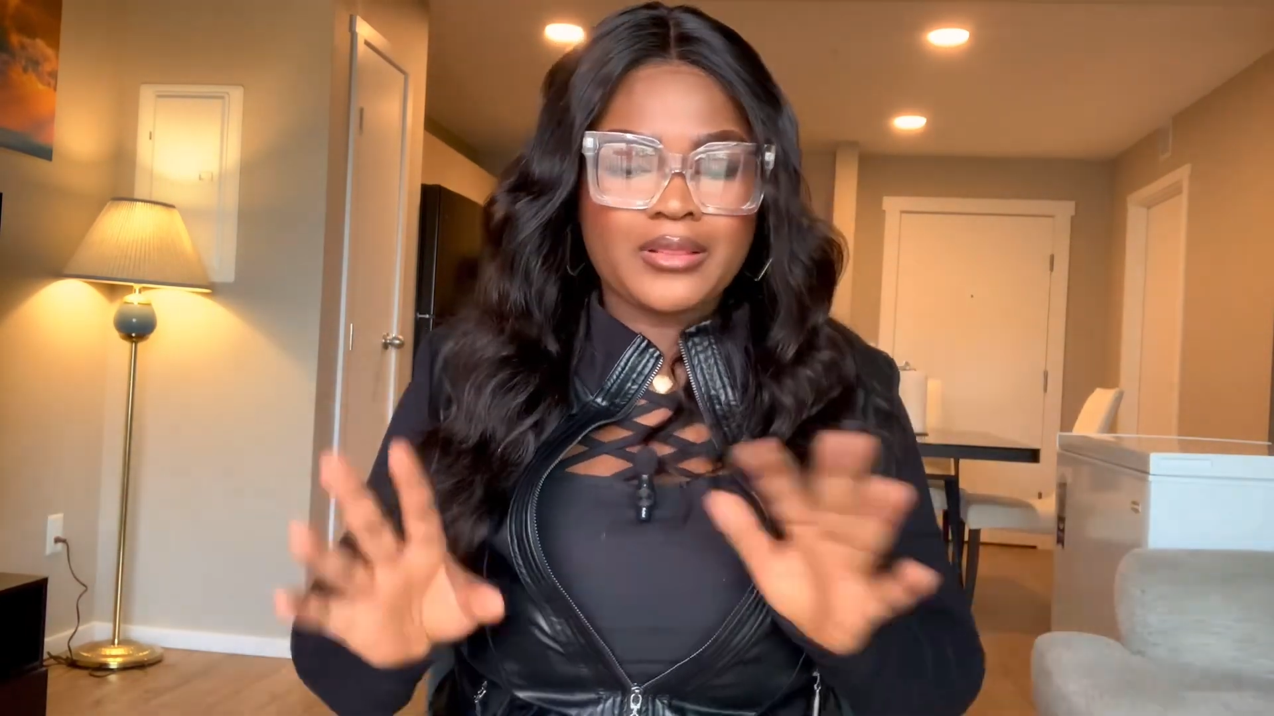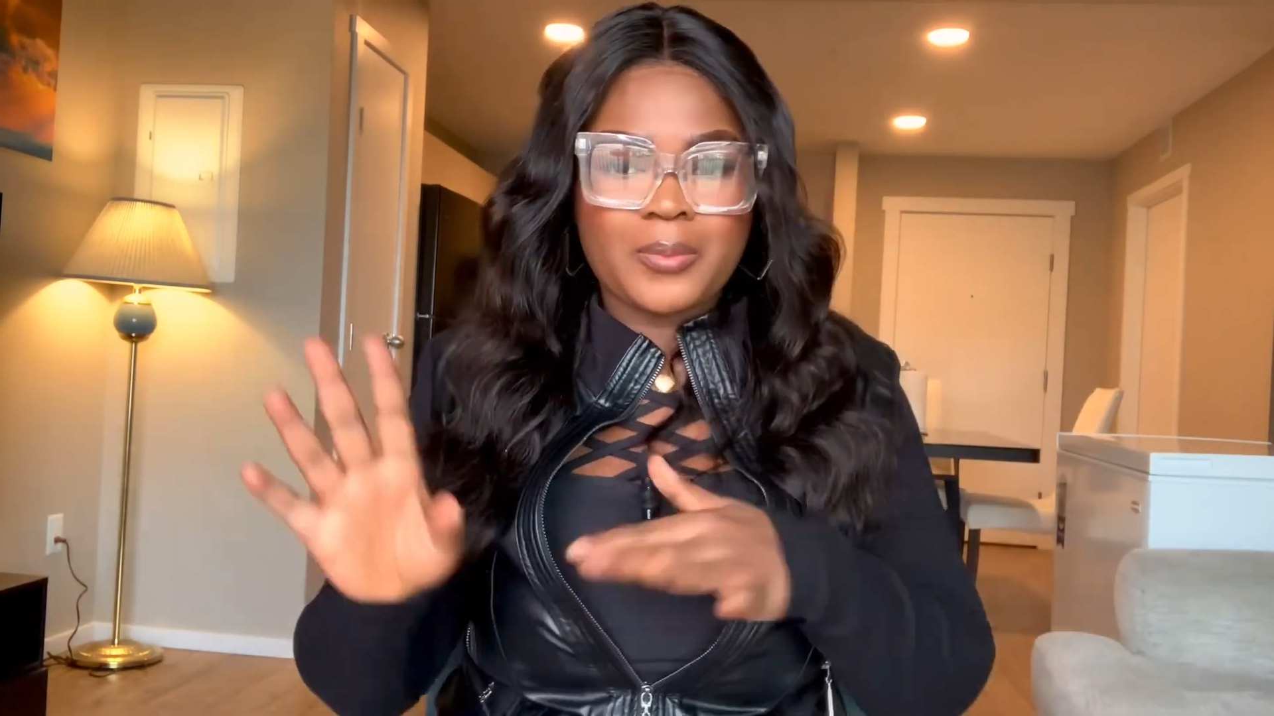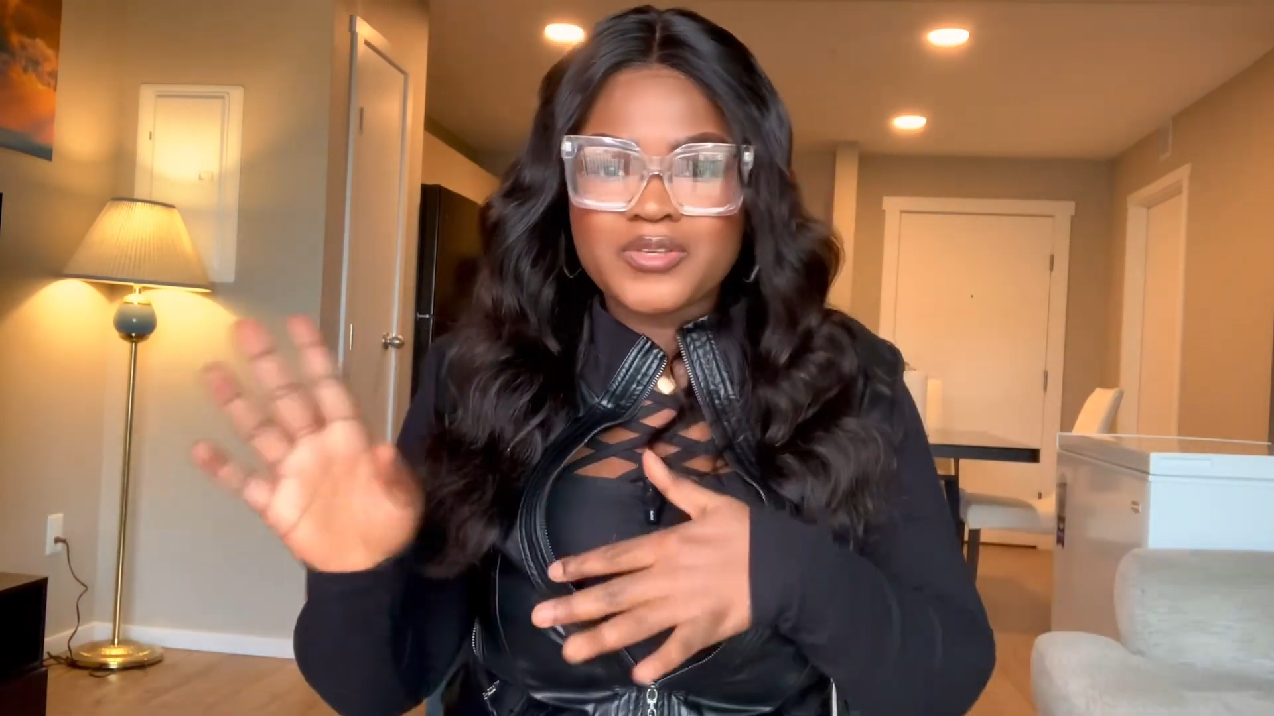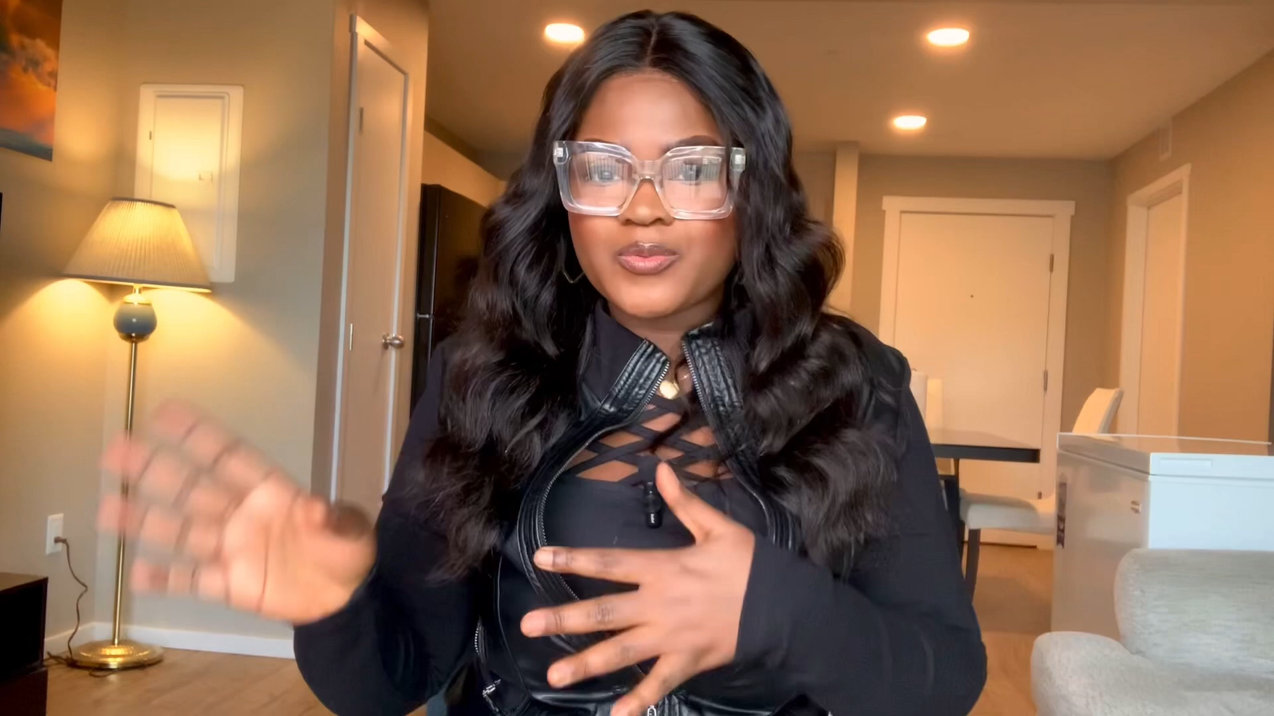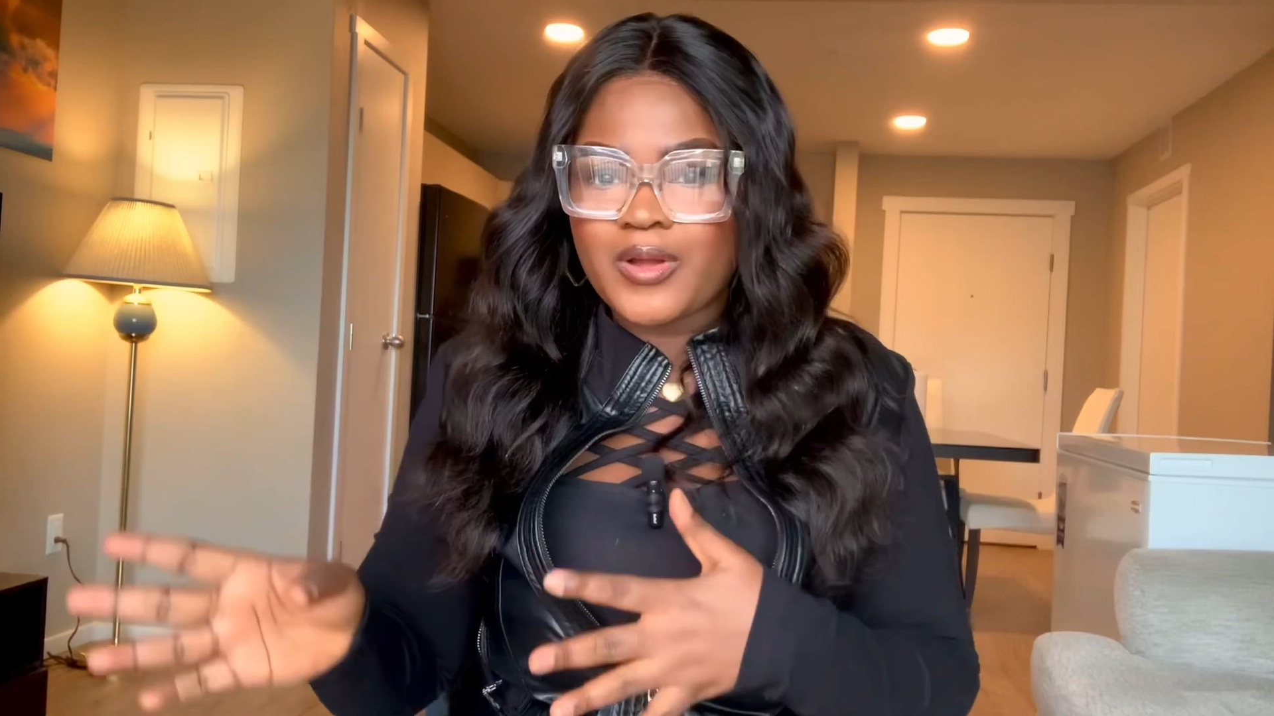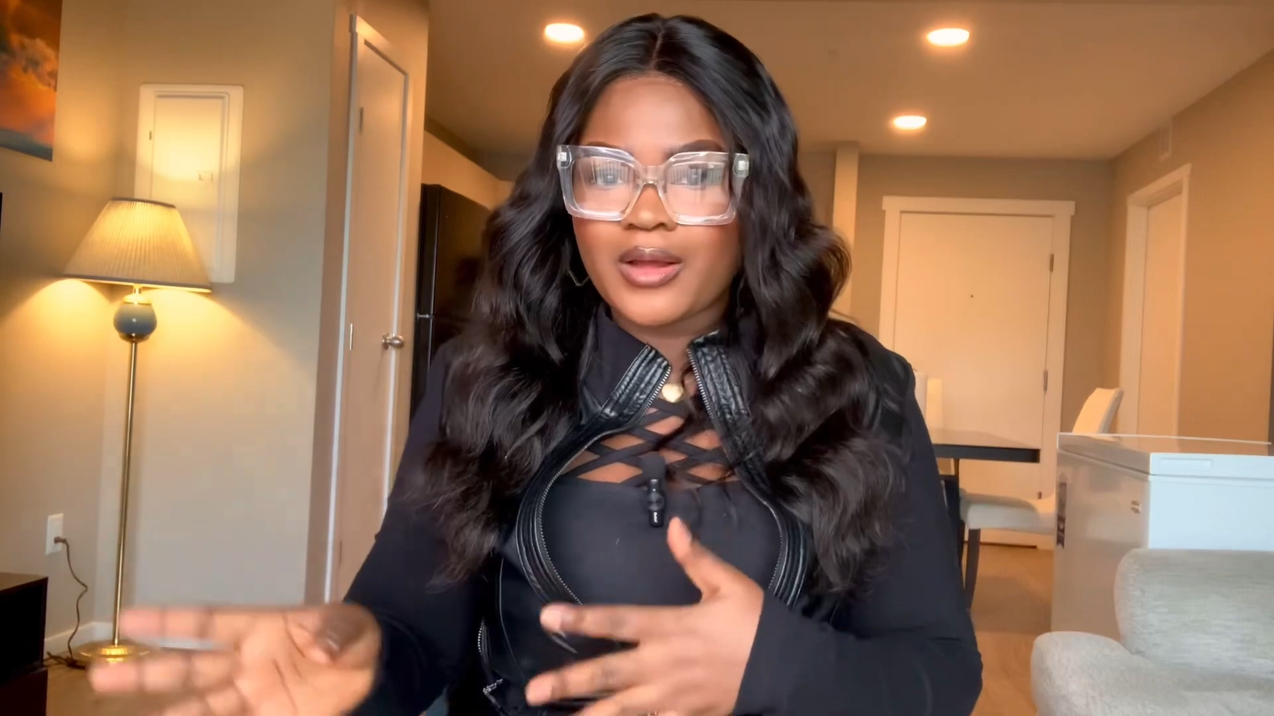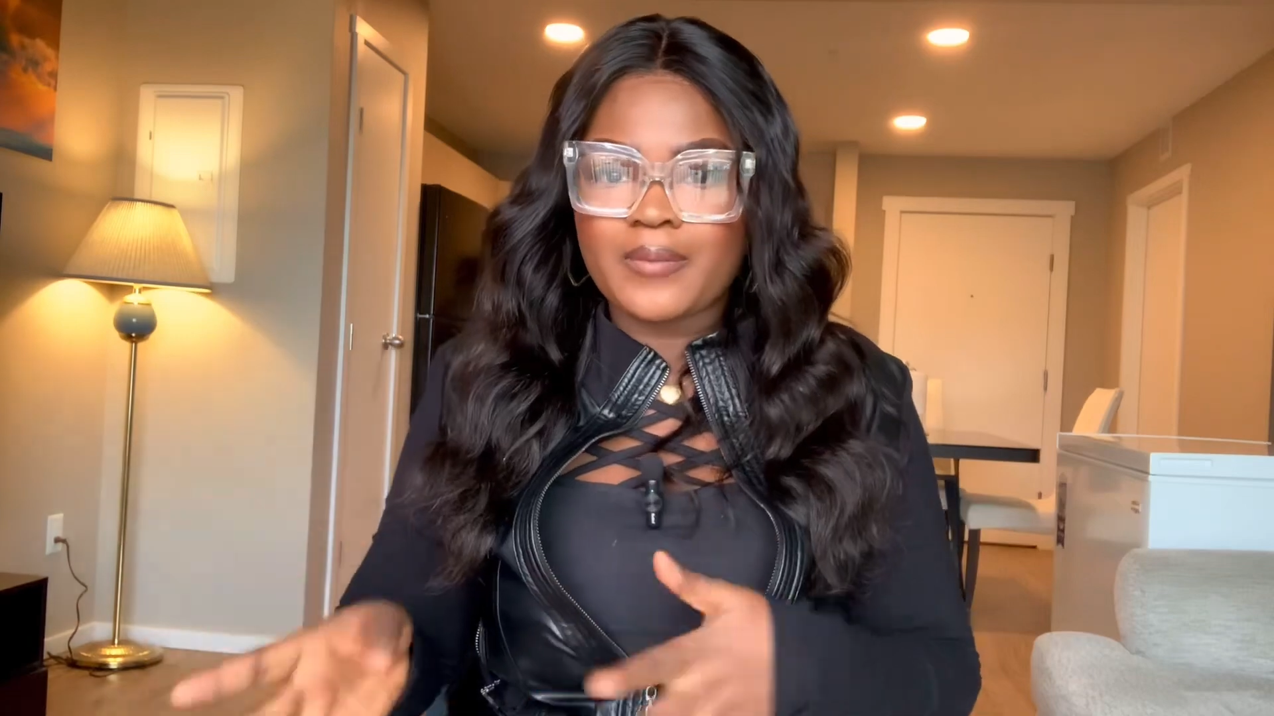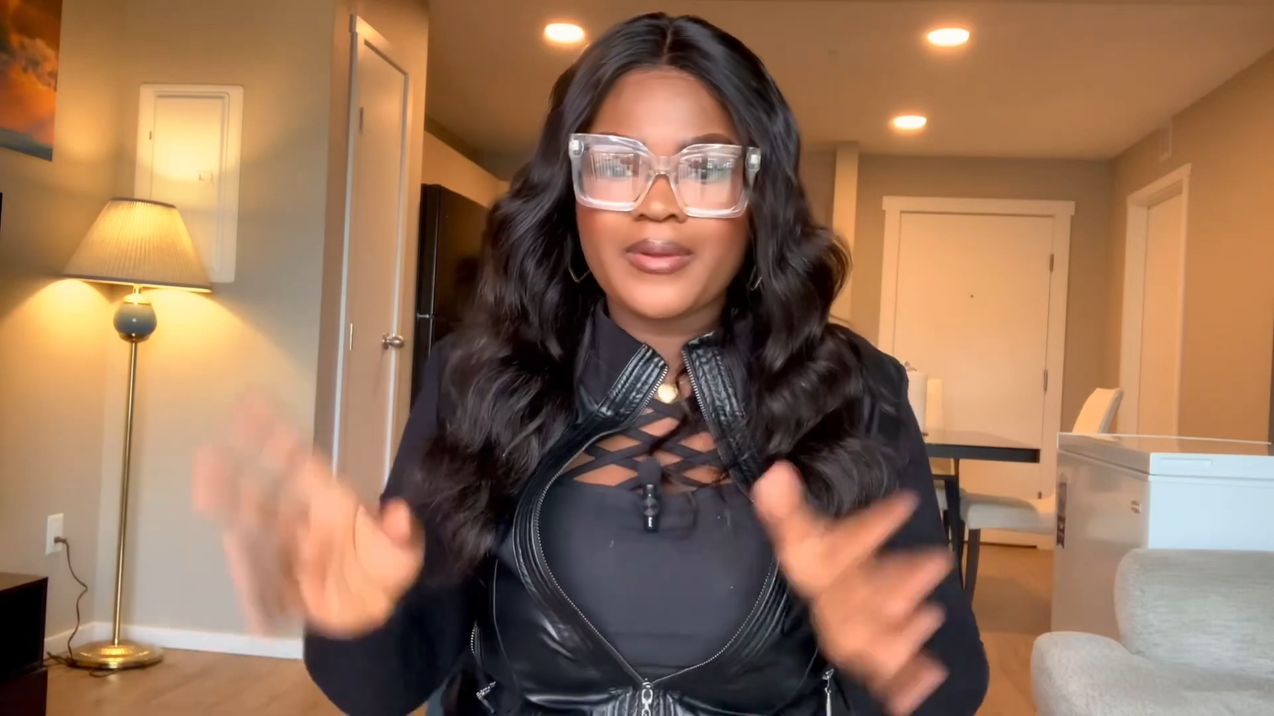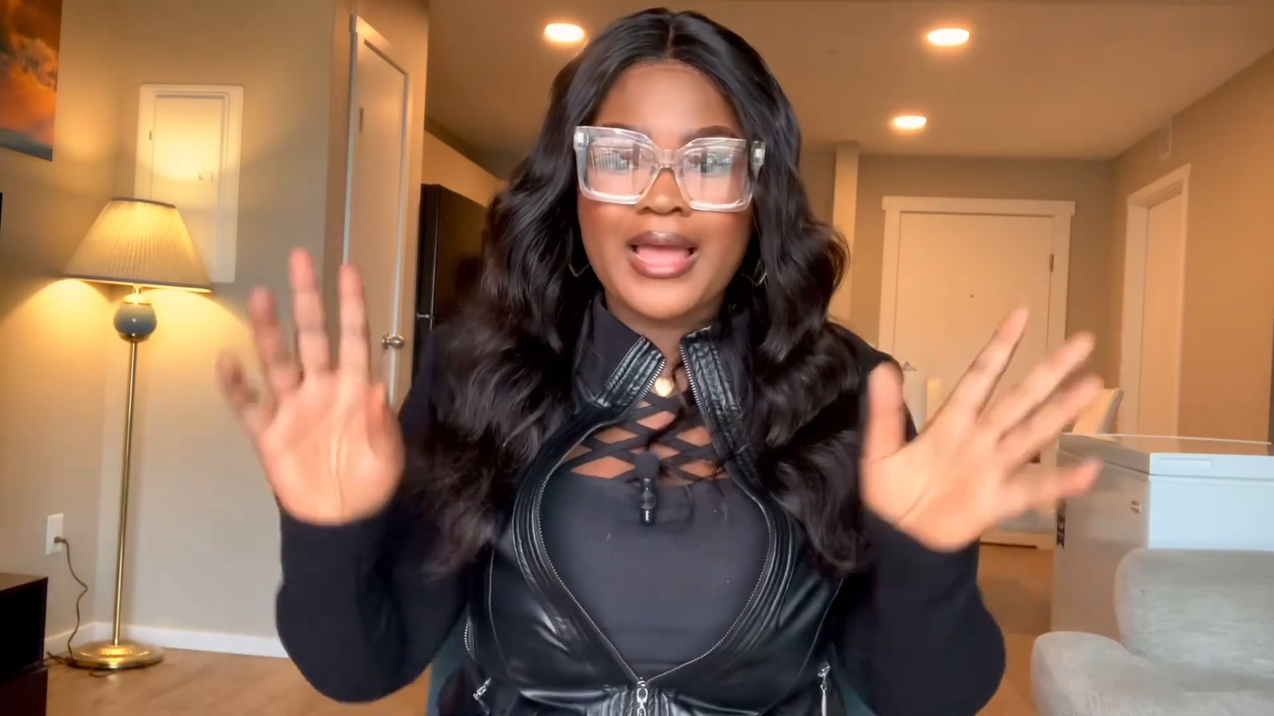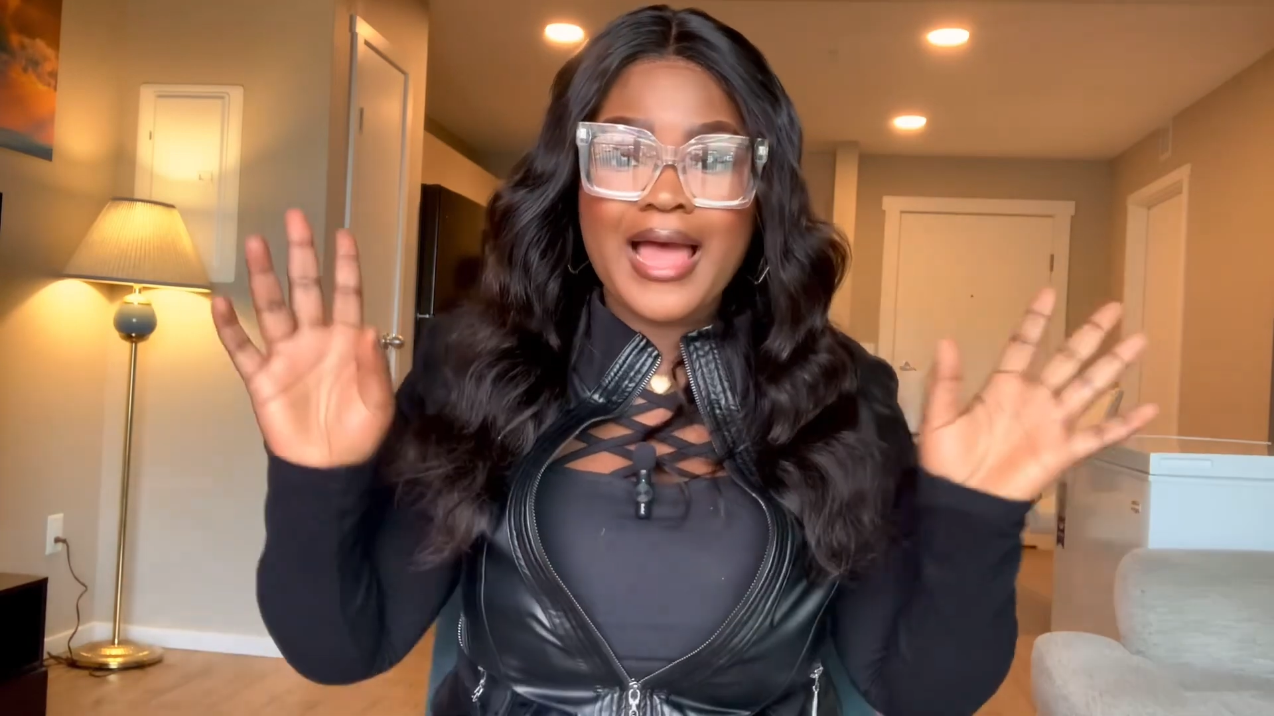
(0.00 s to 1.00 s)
The person will come.